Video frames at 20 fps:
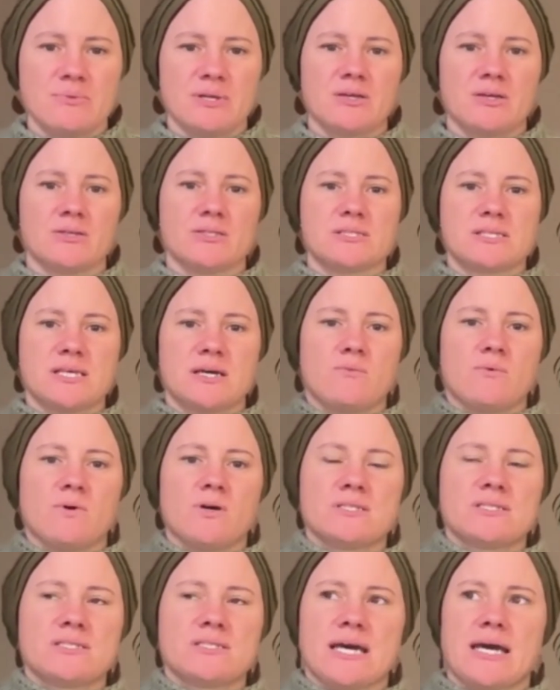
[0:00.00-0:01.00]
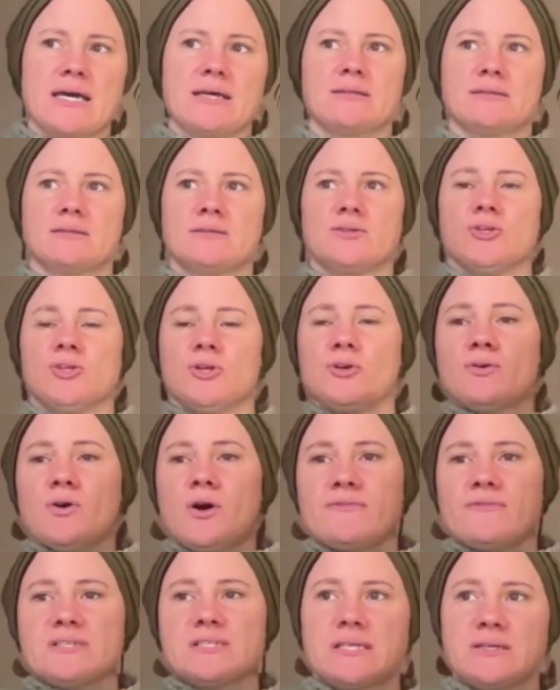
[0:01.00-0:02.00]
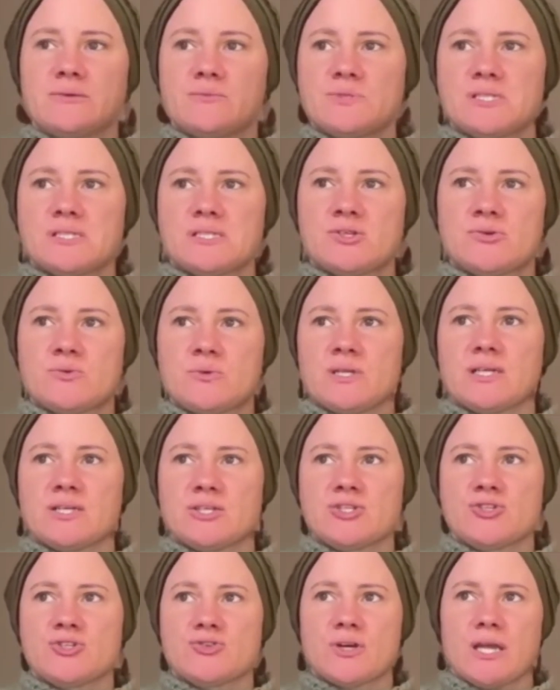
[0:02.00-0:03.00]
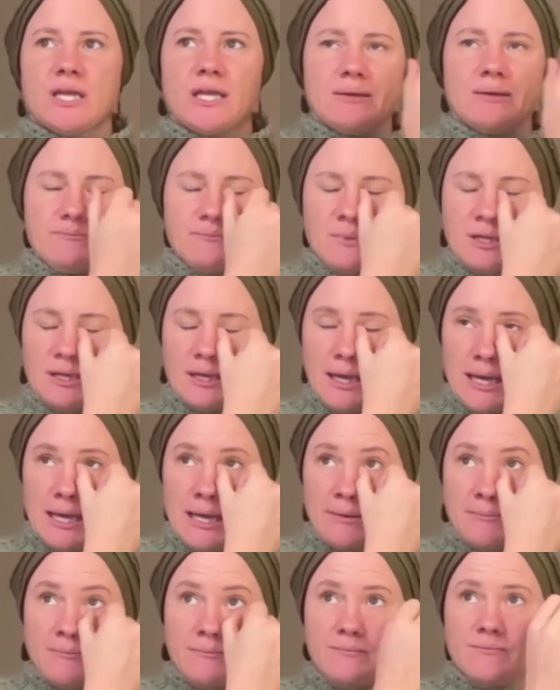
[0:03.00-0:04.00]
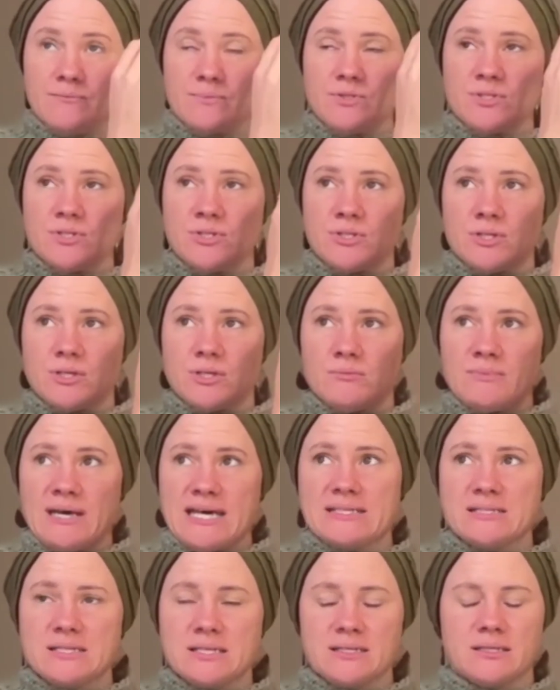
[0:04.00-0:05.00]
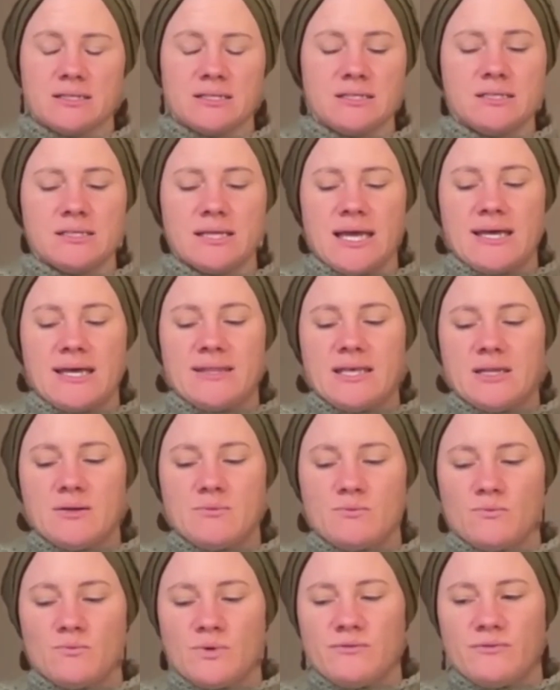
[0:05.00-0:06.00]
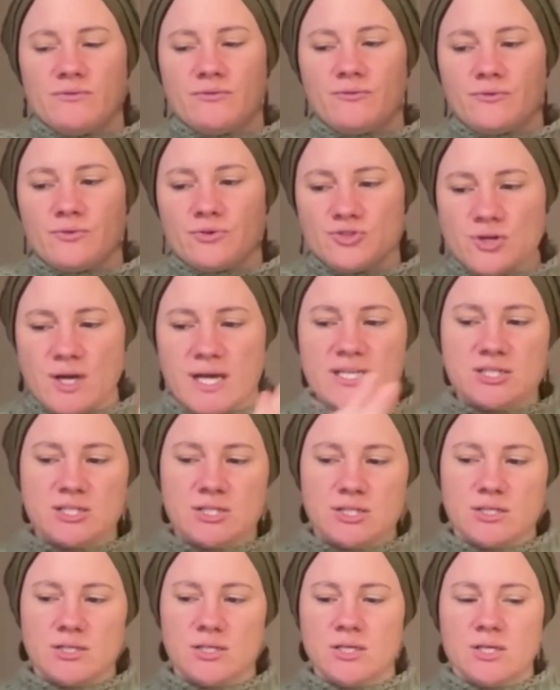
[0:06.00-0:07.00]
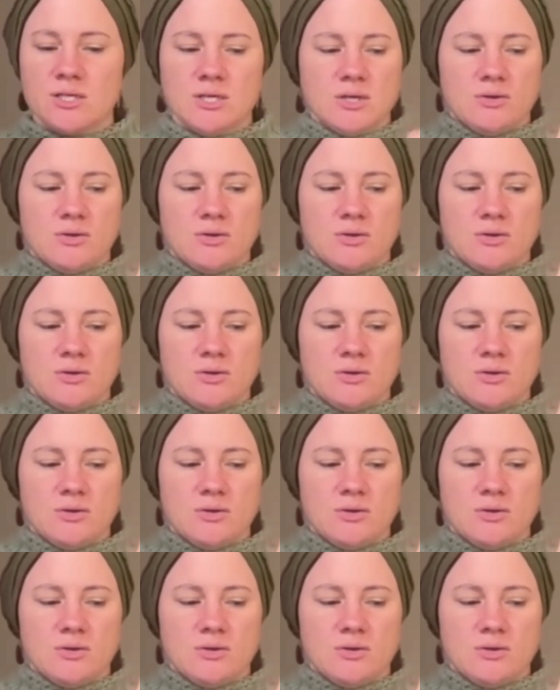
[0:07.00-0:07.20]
Because there was that, obviously it was to an extreme, to the masculine, and then we've tried to